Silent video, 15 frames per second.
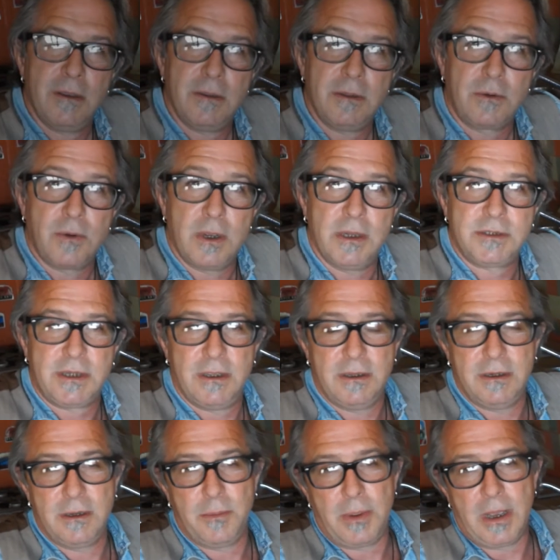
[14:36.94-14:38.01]
The
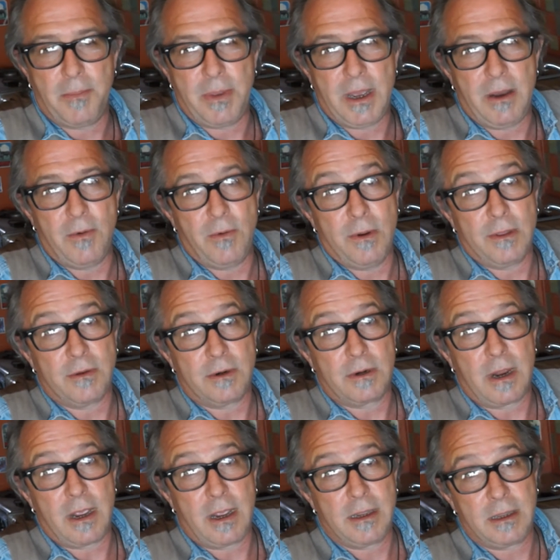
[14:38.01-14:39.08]
question about whether
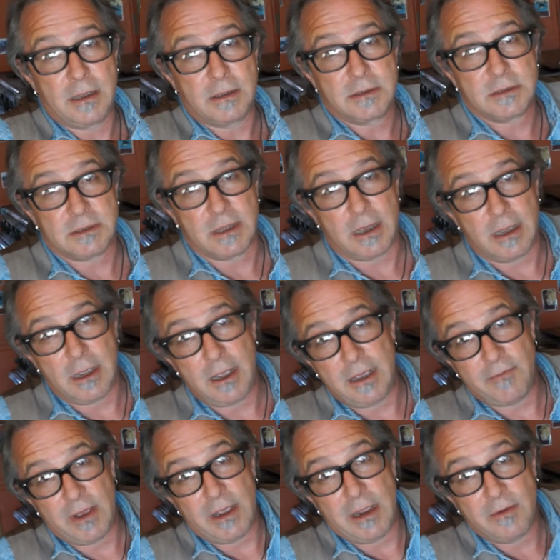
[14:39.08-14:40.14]
I get slime.
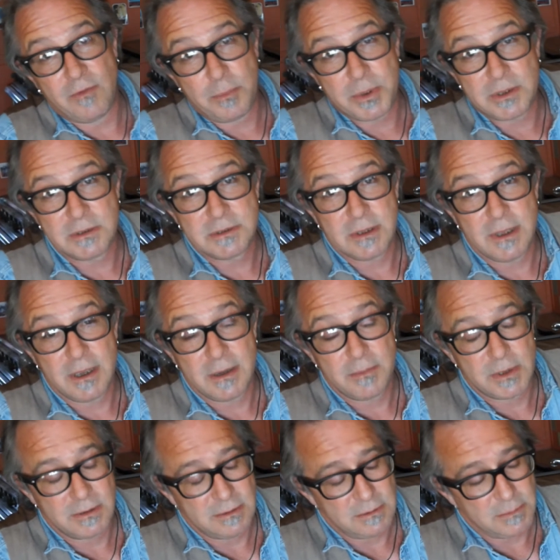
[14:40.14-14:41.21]
Have I ever been
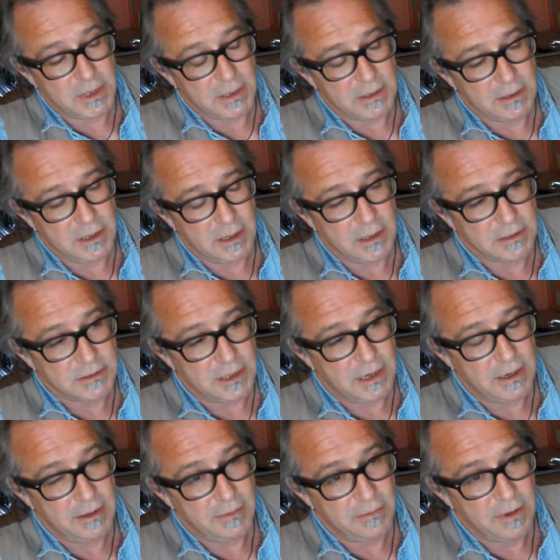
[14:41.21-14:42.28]
slimed? Oh my gosh,
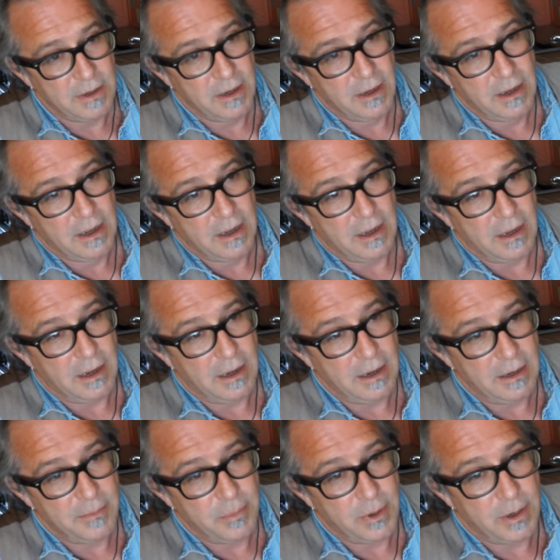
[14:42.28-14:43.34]
I
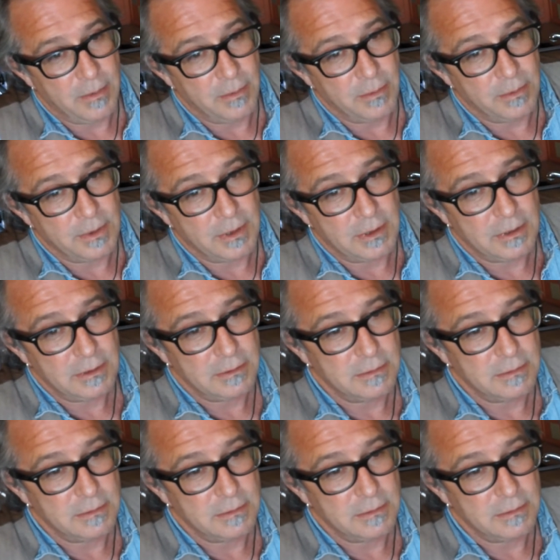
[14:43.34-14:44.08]
have probably